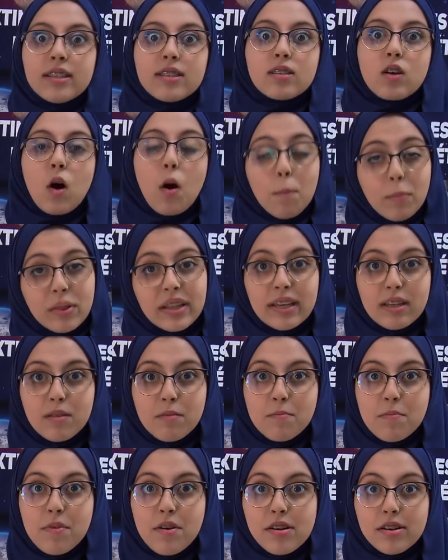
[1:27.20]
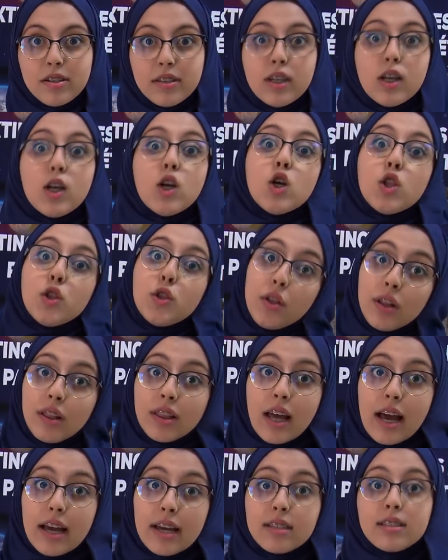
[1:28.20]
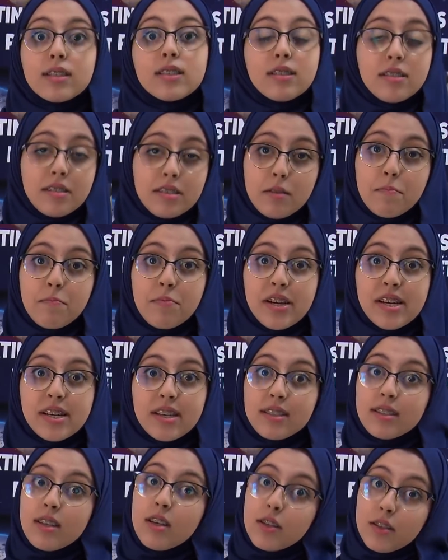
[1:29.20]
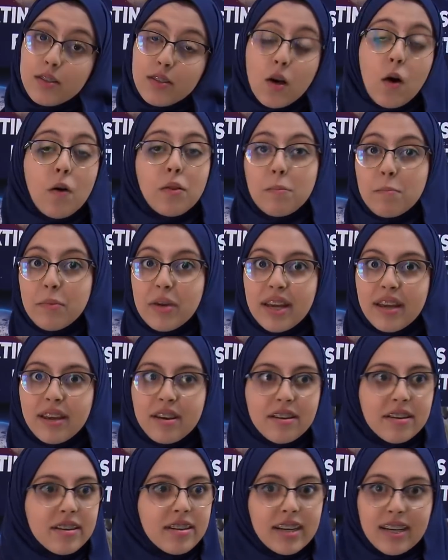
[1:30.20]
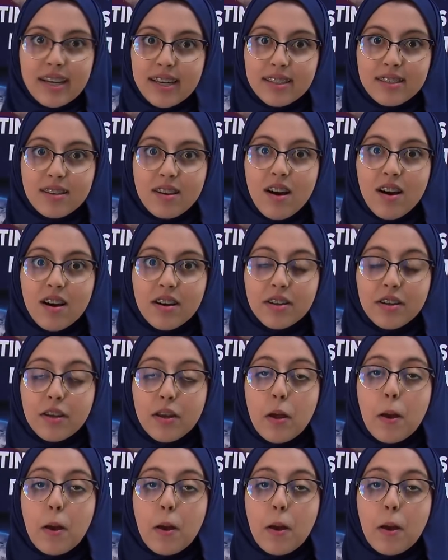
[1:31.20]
is completely burned, the light disappears, so the meteor is gone.